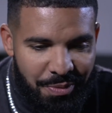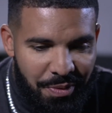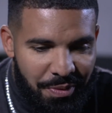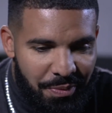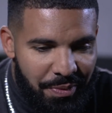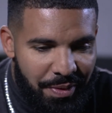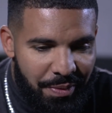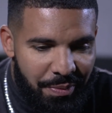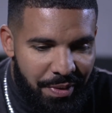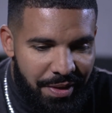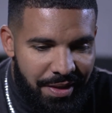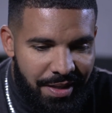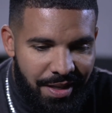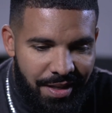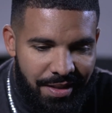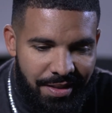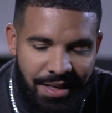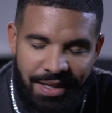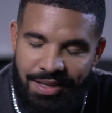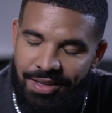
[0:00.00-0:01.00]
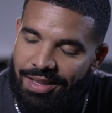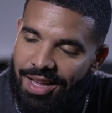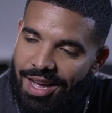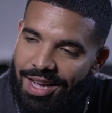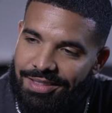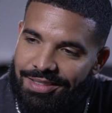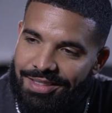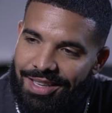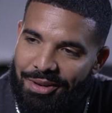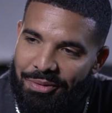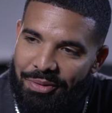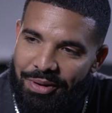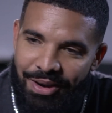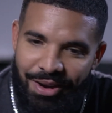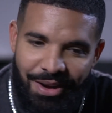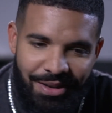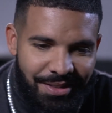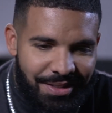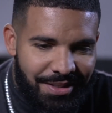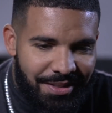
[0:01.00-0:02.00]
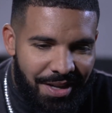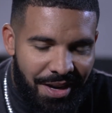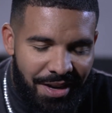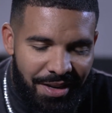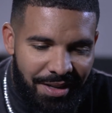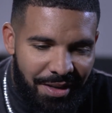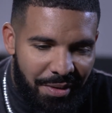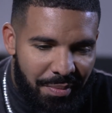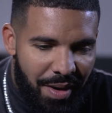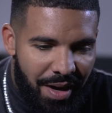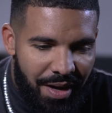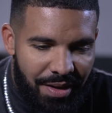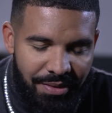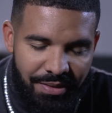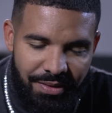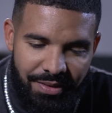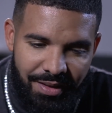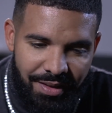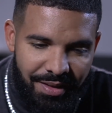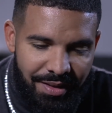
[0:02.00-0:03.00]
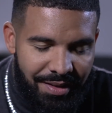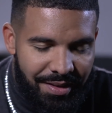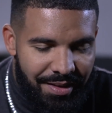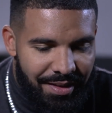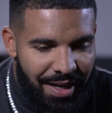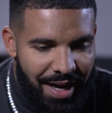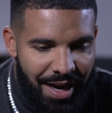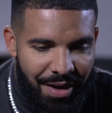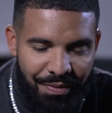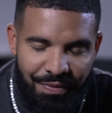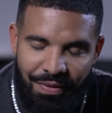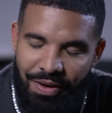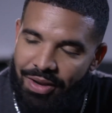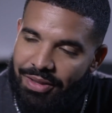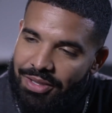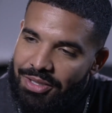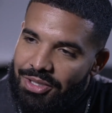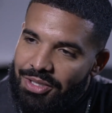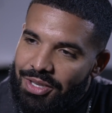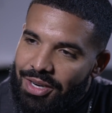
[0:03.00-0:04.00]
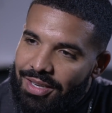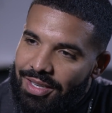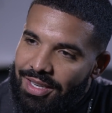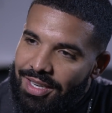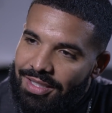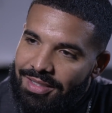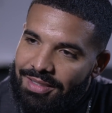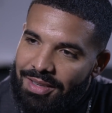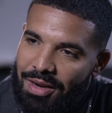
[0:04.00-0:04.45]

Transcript: and bit him in places that honestly hurt a lot, and we don't blame him.